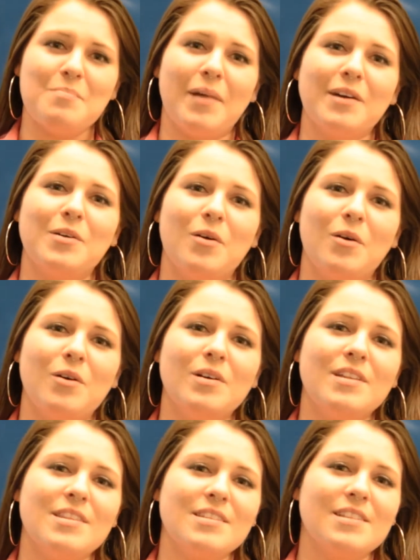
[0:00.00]
My goal
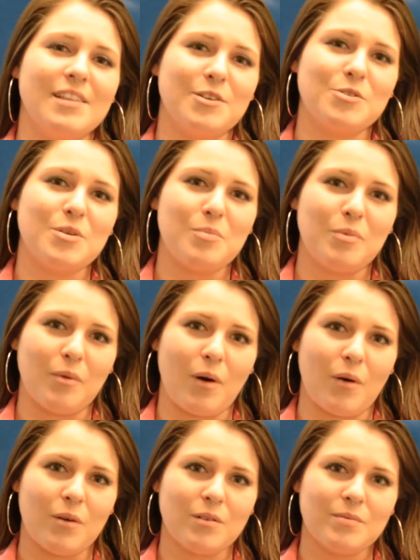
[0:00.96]
in this leadership
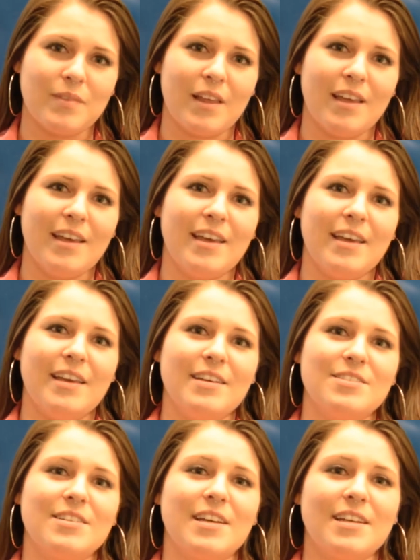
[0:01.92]
role
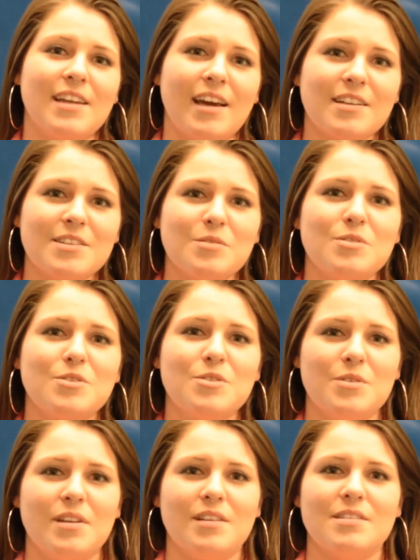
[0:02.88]
is to connect
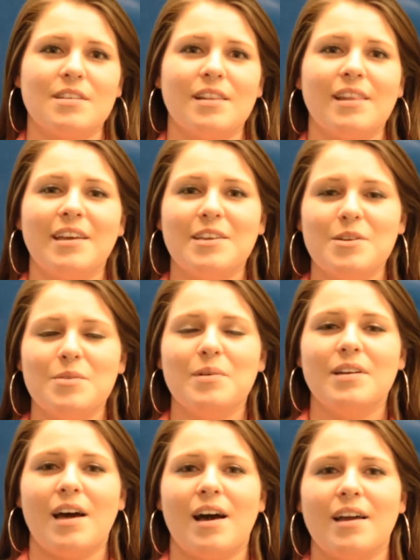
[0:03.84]
students like you
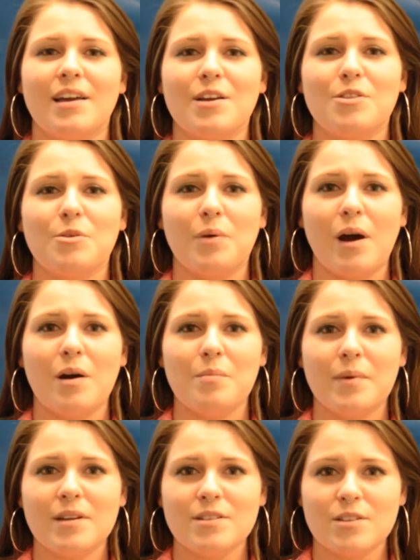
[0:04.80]
and I throughout
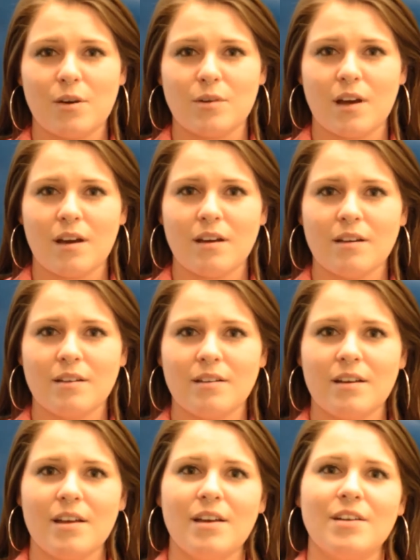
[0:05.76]
Minnesota
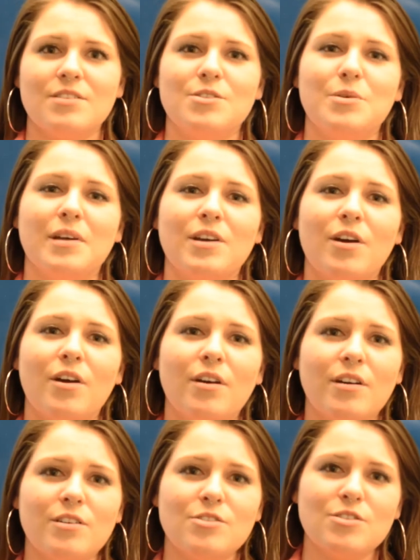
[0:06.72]
to
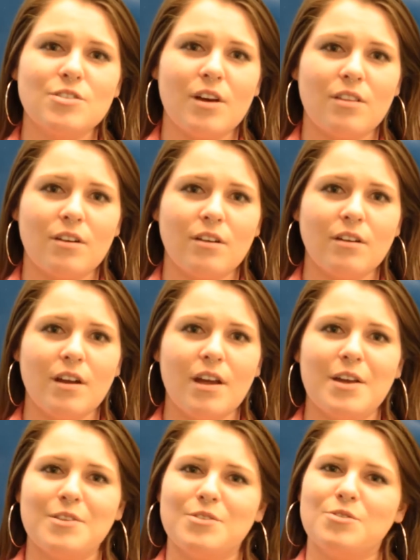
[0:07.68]
encourage each other,
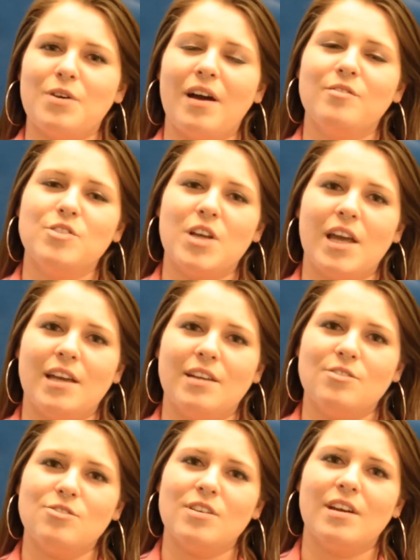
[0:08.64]
drive
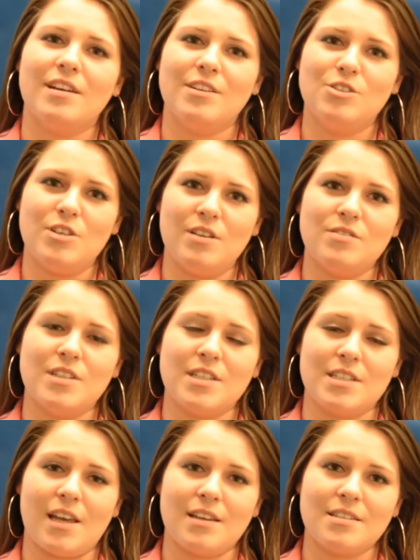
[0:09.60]
change, and achieve
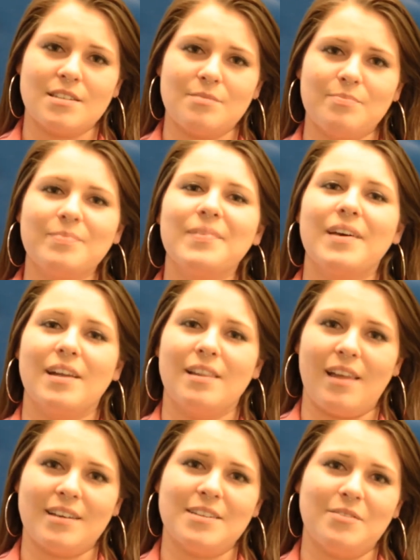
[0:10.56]
success
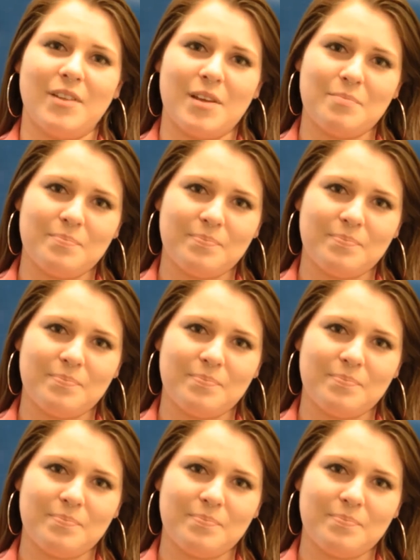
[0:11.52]
collectively.